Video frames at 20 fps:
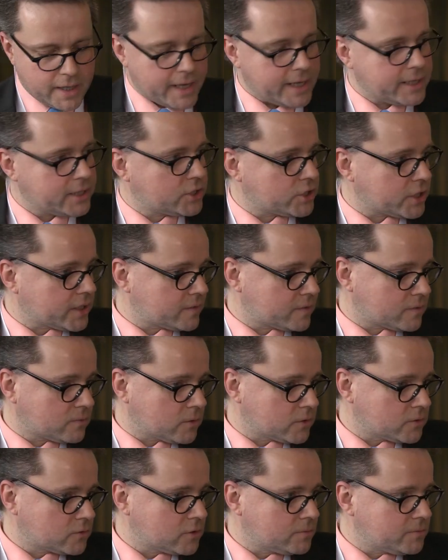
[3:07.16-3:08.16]
I just
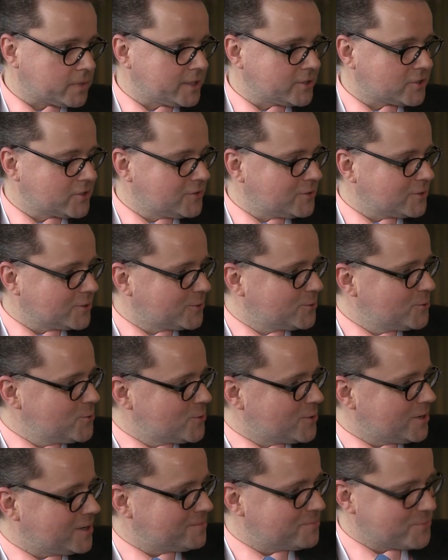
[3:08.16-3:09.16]
want to mention the
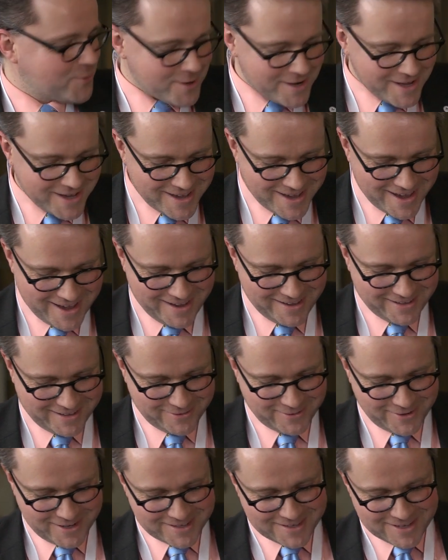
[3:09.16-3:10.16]
Google book case,
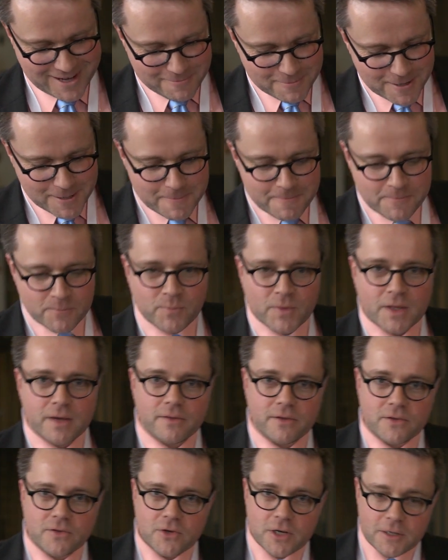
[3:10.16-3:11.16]
for example.
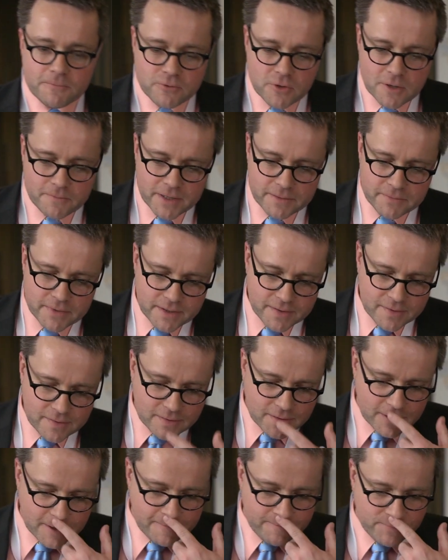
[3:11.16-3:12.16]
The third problem
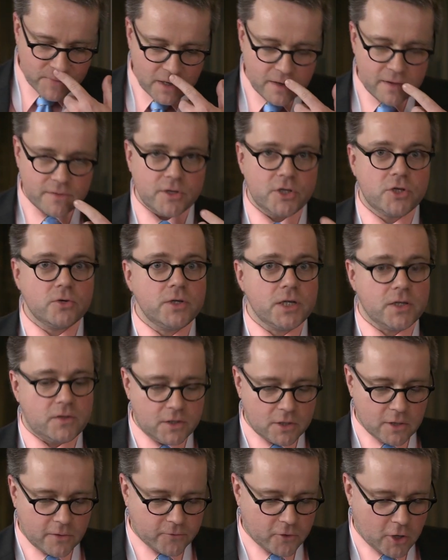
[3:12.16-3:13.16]
is the
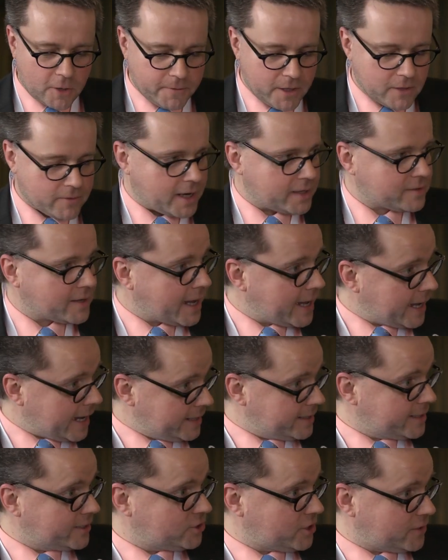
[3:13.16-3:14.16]
unity of copyright. High
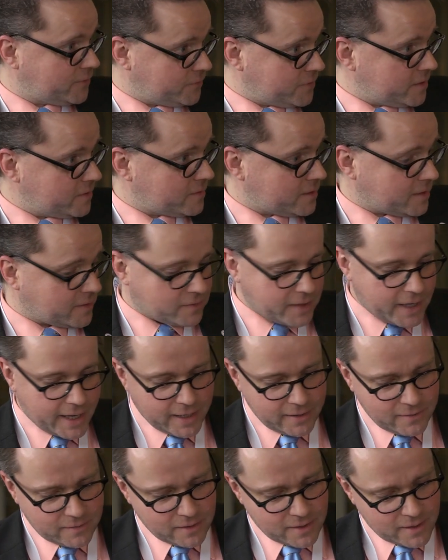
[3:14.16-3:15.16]
energy physics
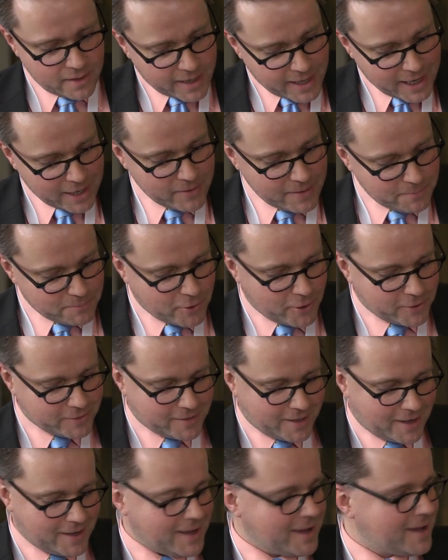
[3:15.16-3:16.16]
and Harry
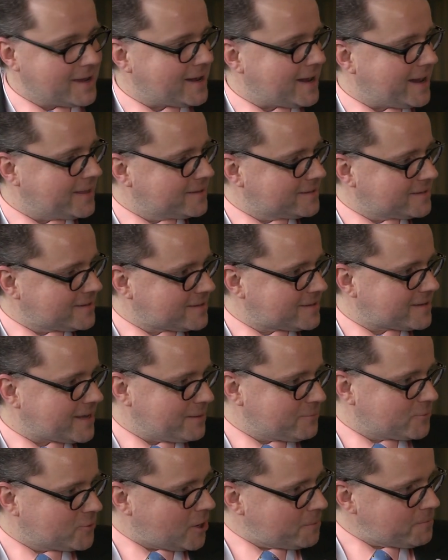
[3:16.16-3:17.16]
Potter are under the
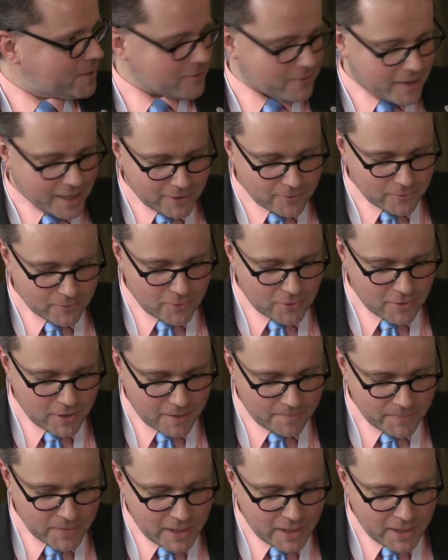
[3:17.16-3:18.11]
same copyright rule,